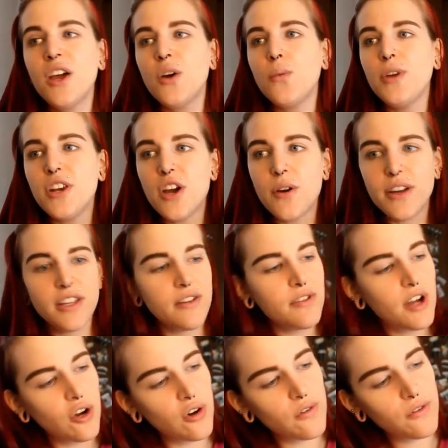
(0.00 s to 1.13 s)
We know I love
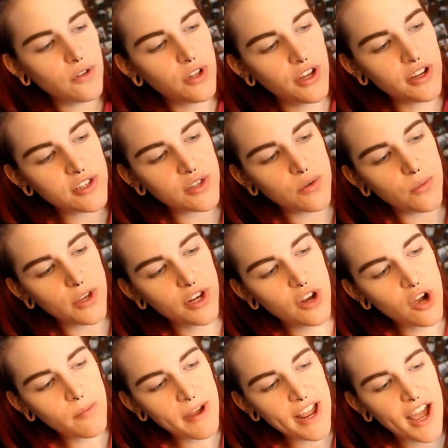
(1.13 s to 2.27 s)
colorful looks. We
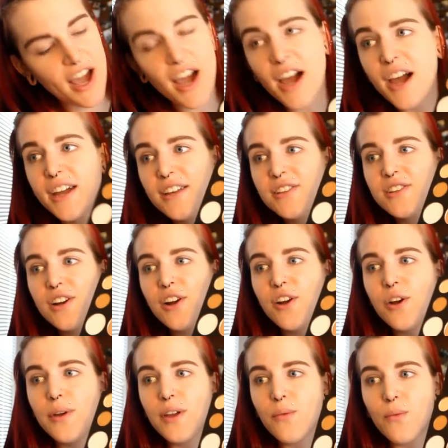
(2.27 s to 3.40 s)
know my eyes are
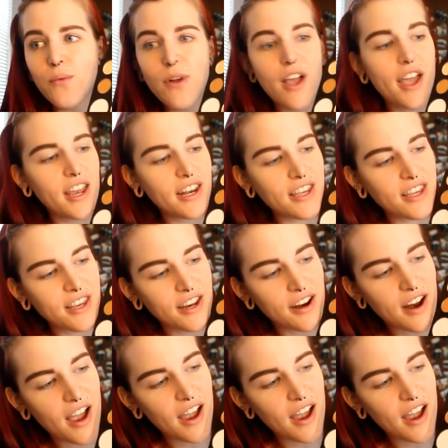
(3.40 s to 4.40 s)
going right here.